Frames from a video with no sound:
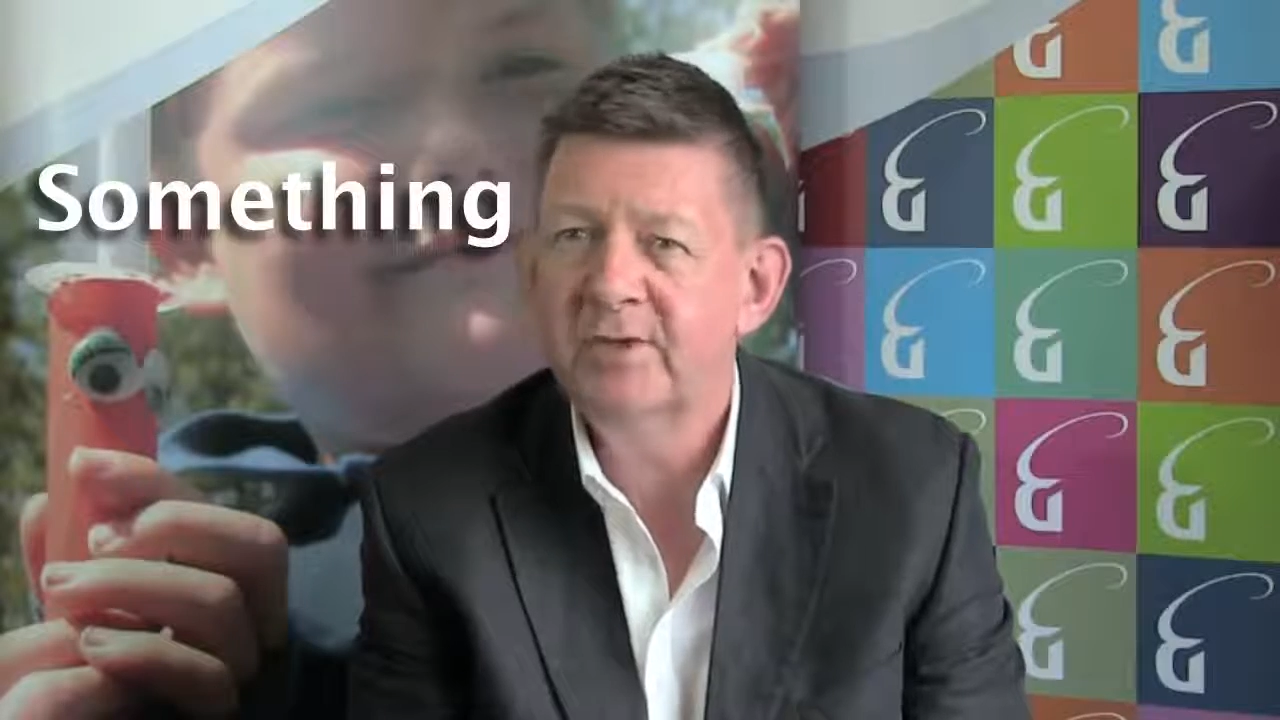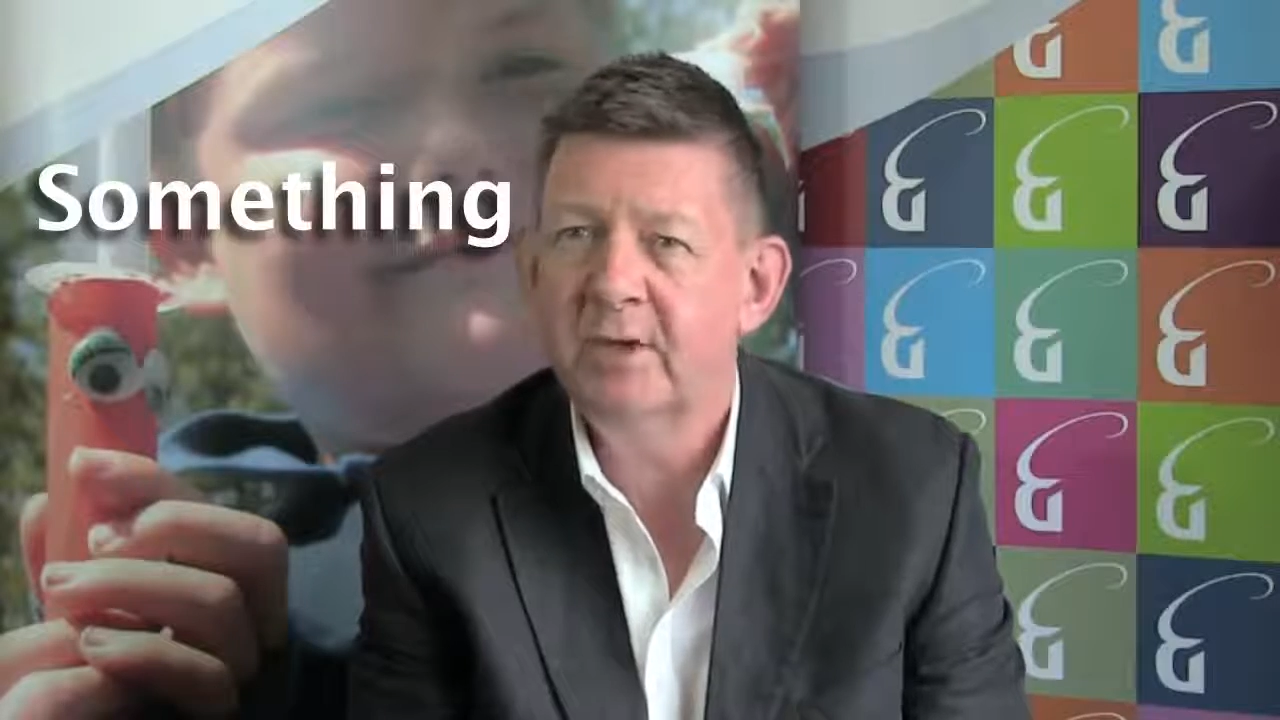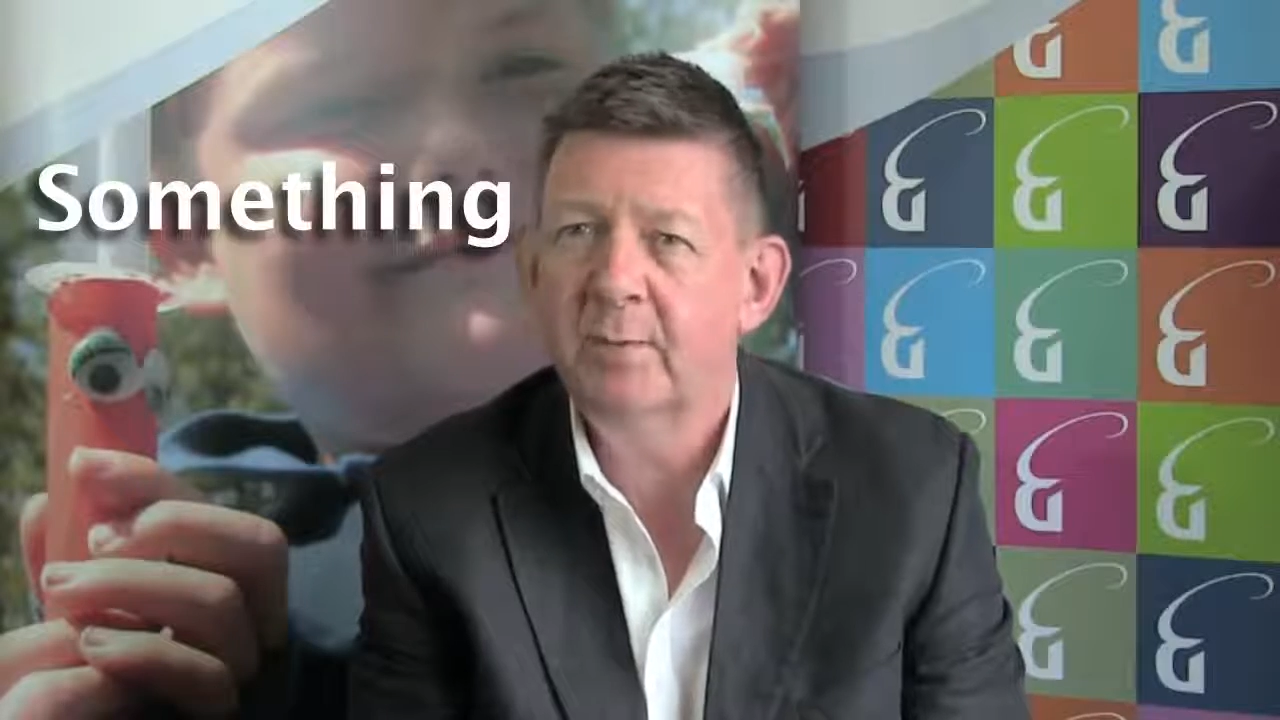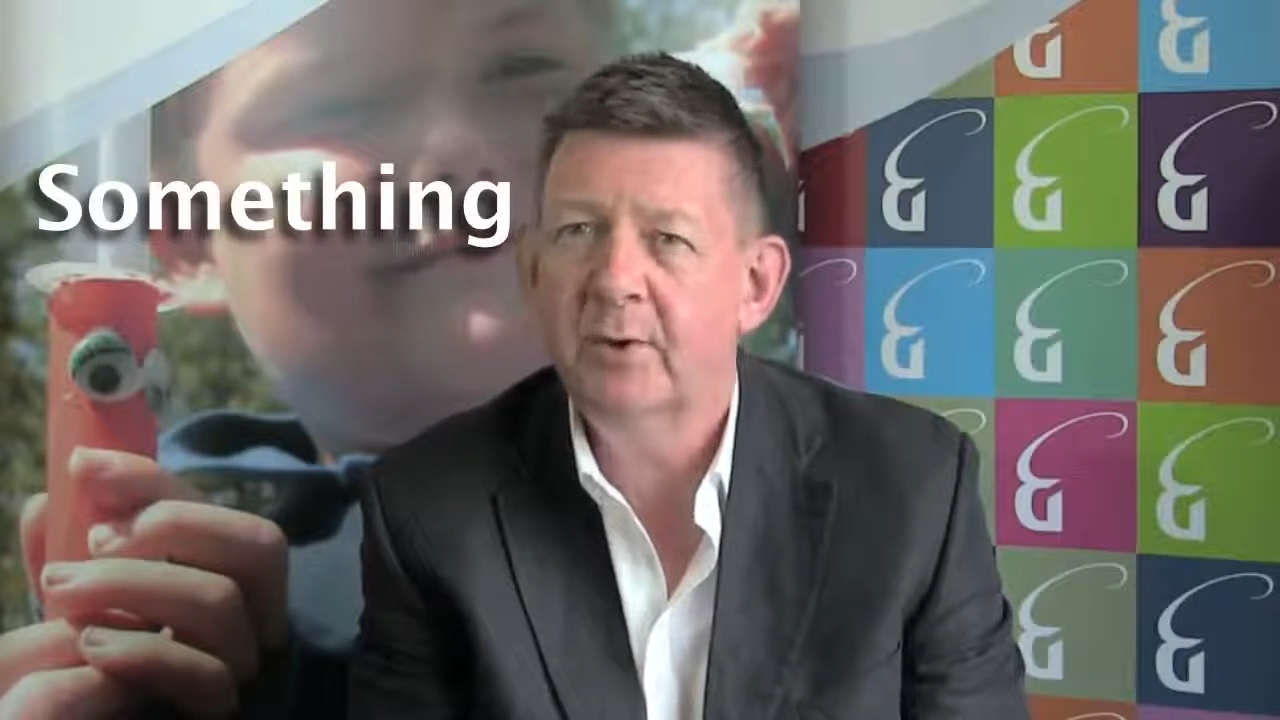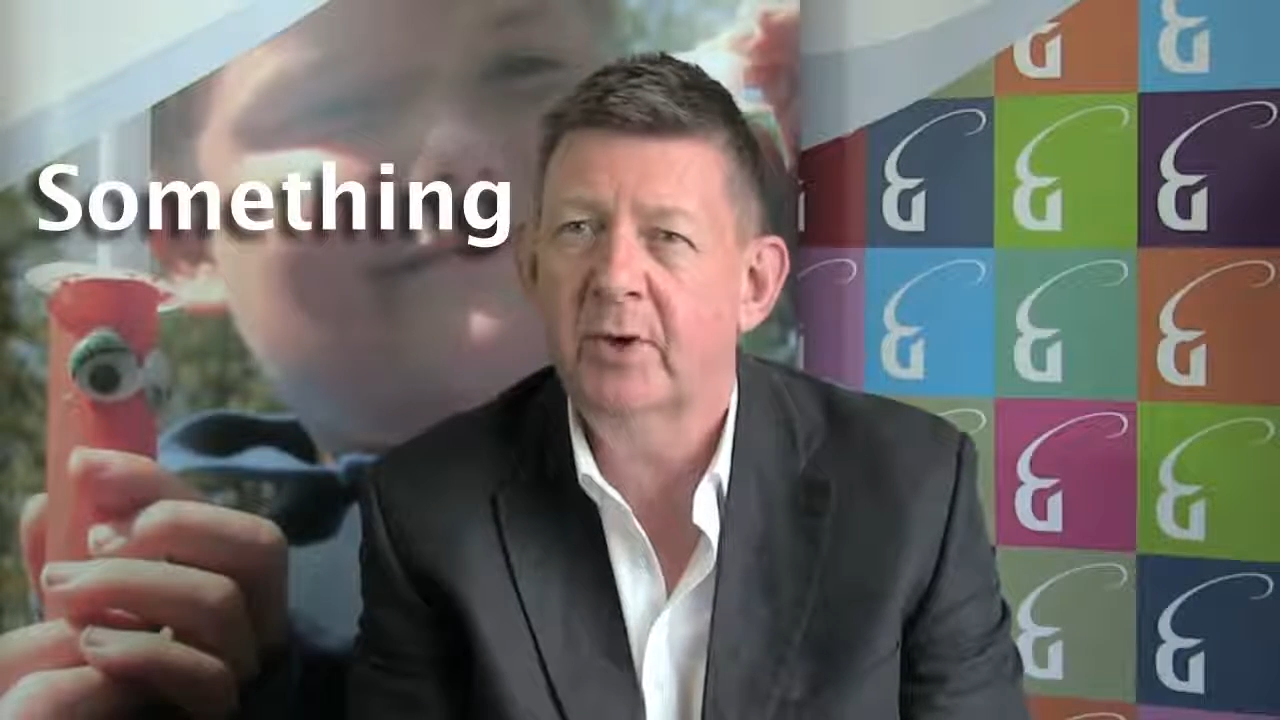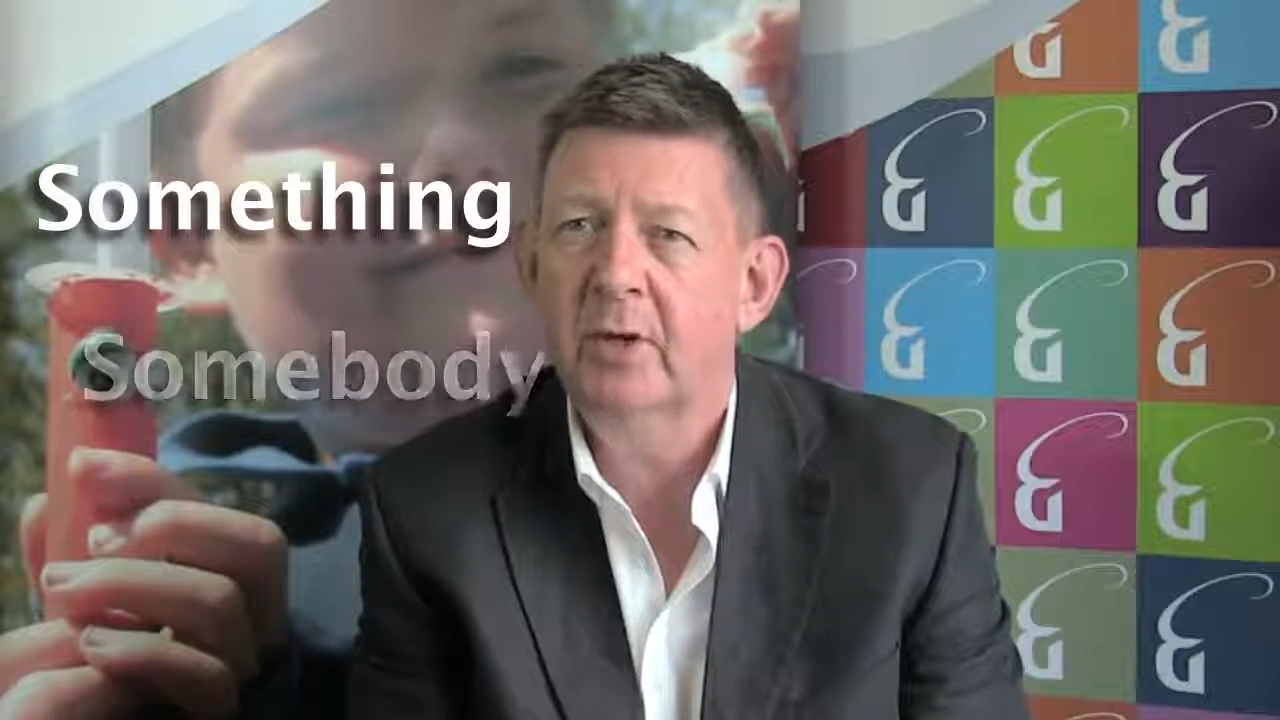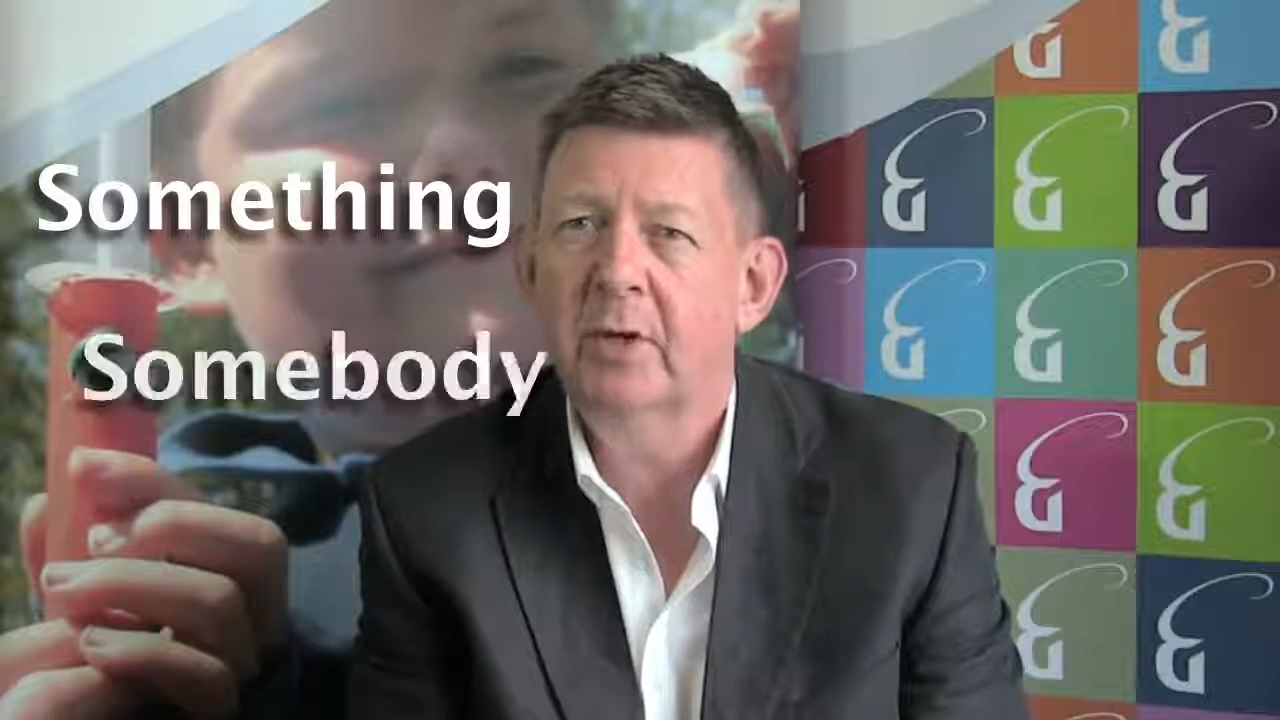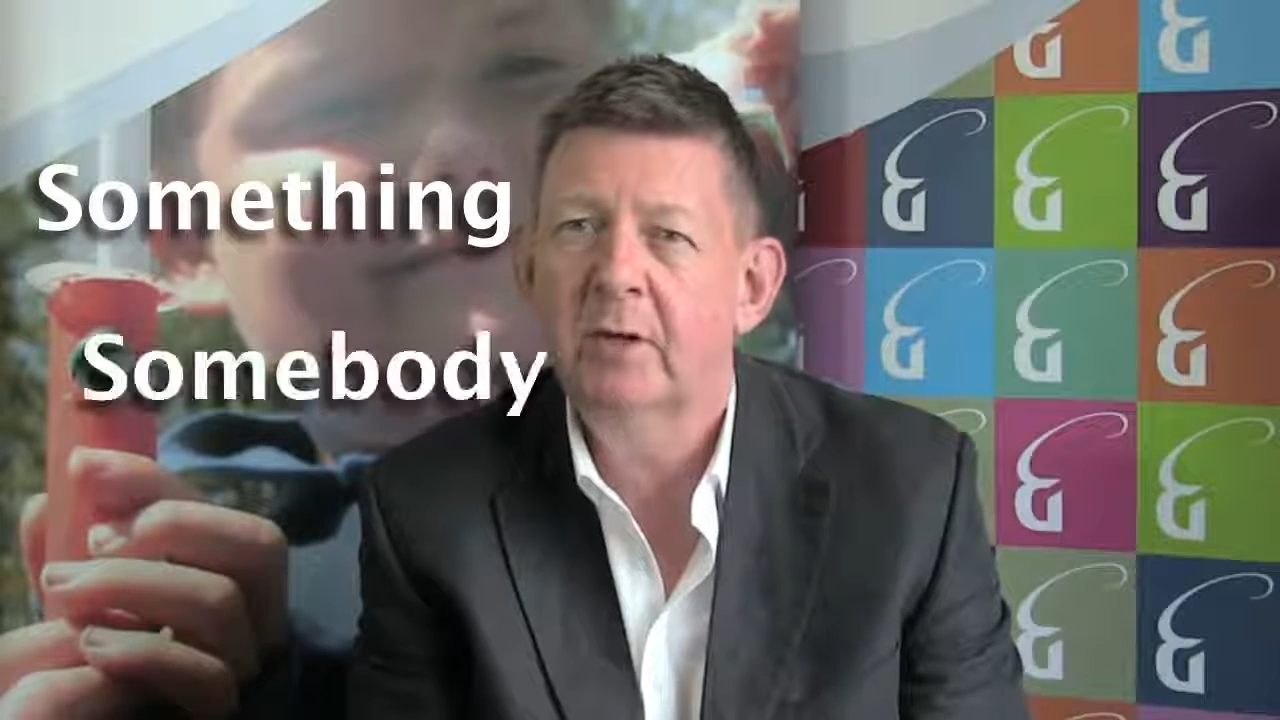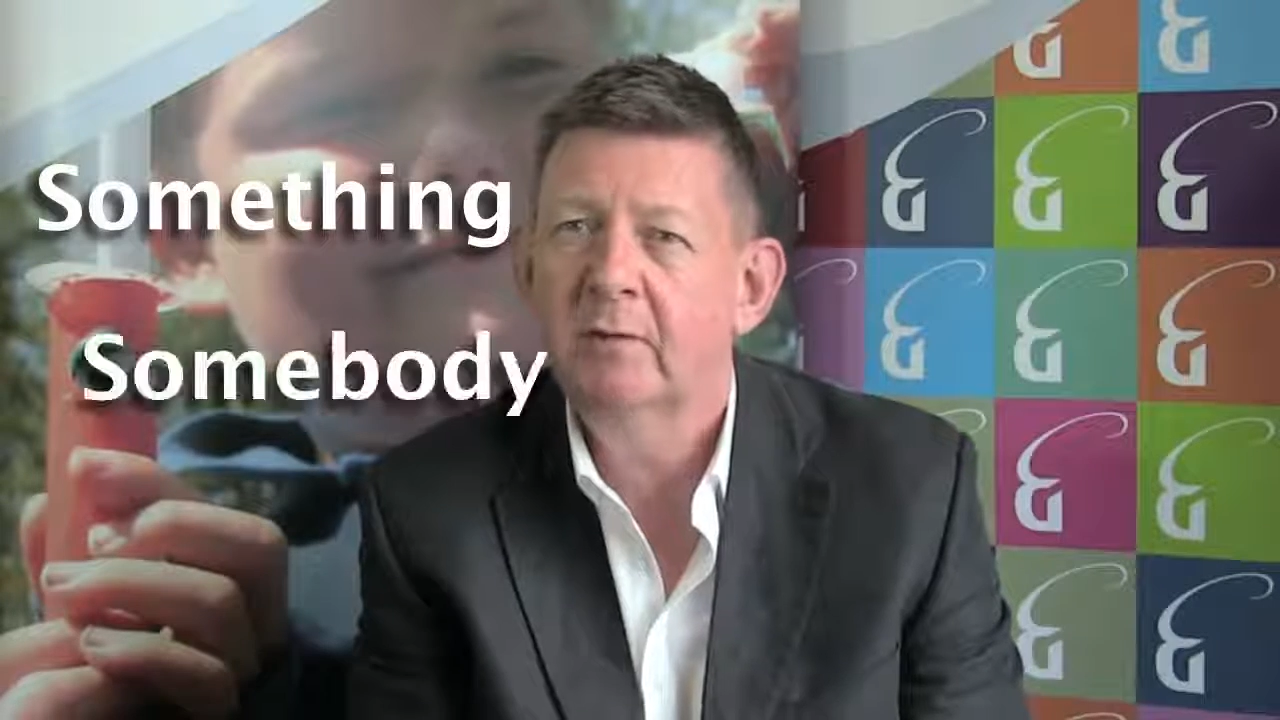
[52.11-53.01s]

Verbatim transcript: somebody